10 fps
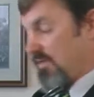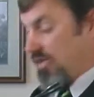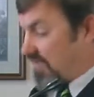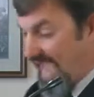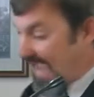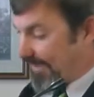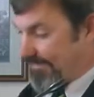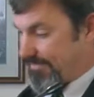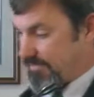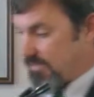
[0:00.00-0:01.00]
You can't.
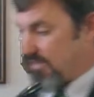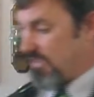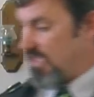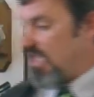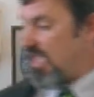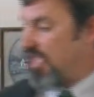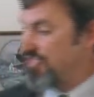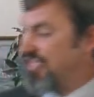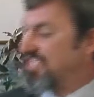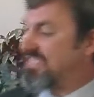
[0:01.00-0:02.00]

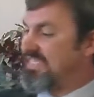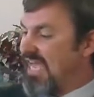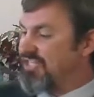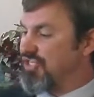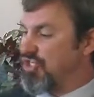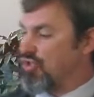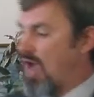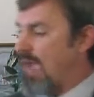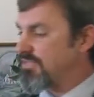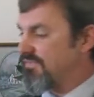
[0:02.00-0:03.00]
Jesus said to the
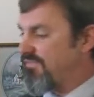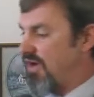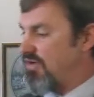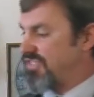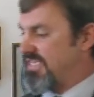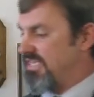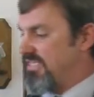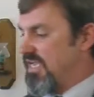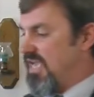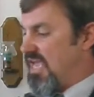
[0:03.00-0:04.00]
scribes and
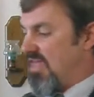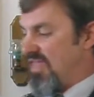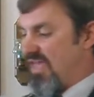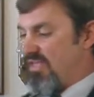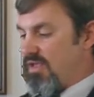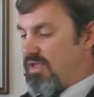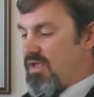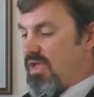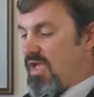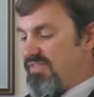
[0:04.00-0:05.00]
Pharisees that
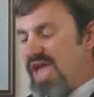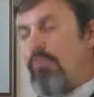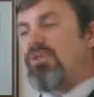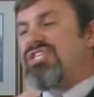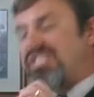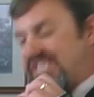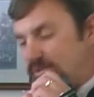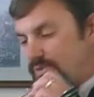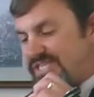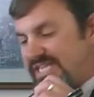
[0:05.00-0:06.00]
they would see,
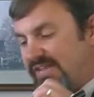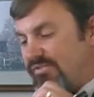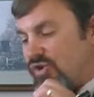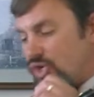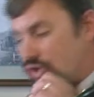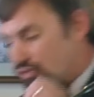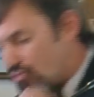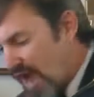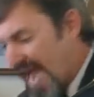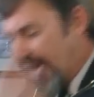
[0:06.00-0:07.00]
receive
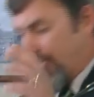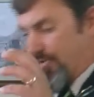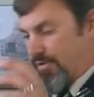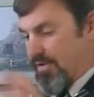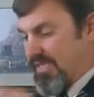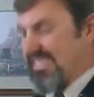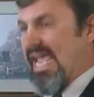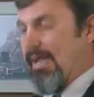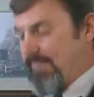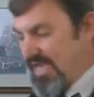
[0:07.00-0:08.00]
greater
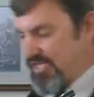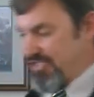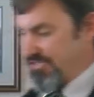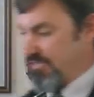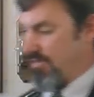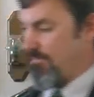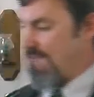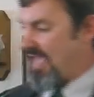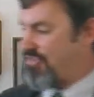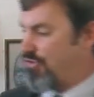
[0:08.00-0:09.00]
damnation
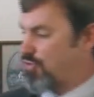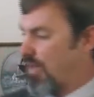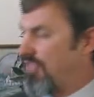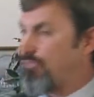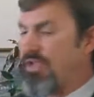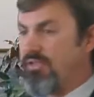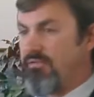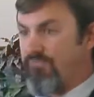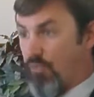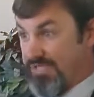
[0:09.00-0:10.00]
Matthew 23
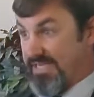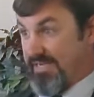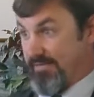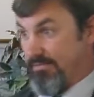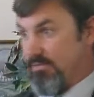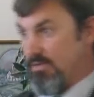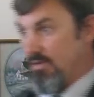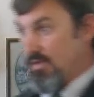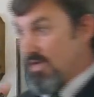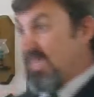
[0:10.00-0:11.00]
14,
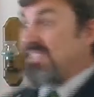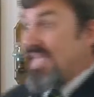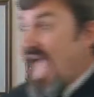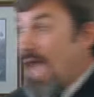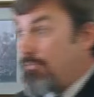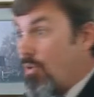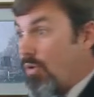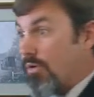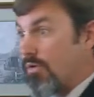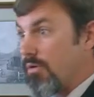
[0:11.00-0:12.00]
because they had
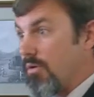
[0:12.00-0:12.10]
more.